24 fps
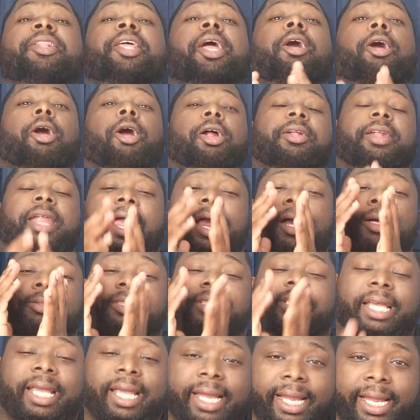There are now
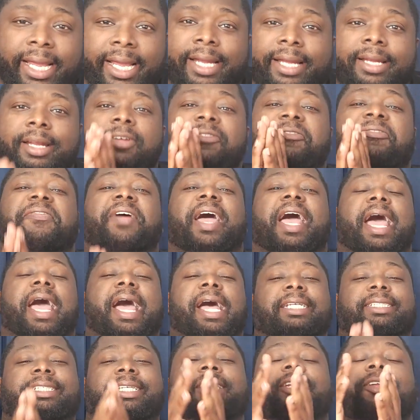10
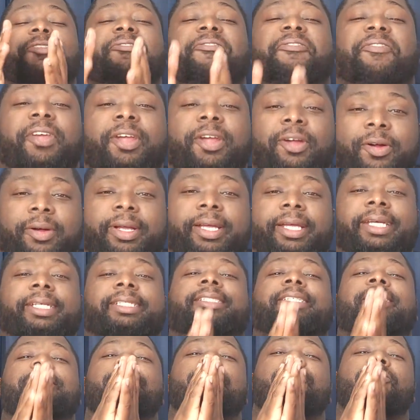Fast and the
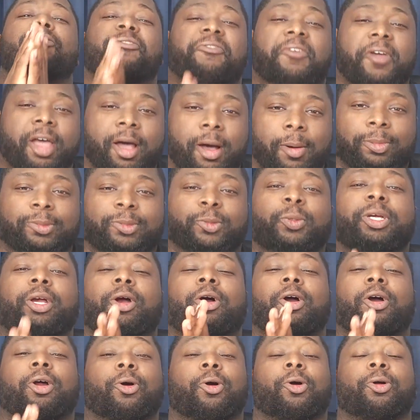Furious films. We
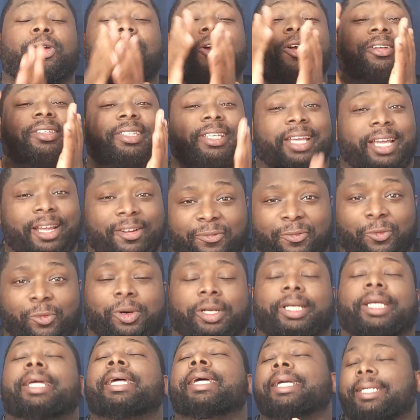are on our 10th
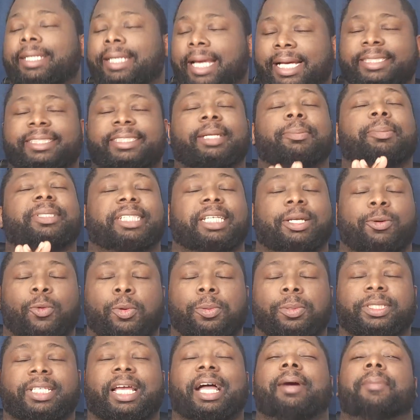one. Yes, let me say it one
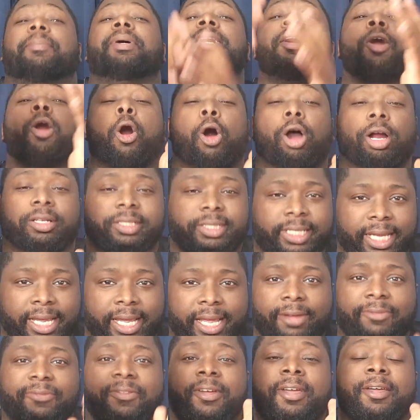more time. Our
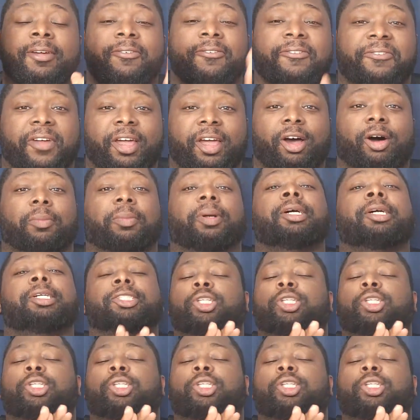10th film.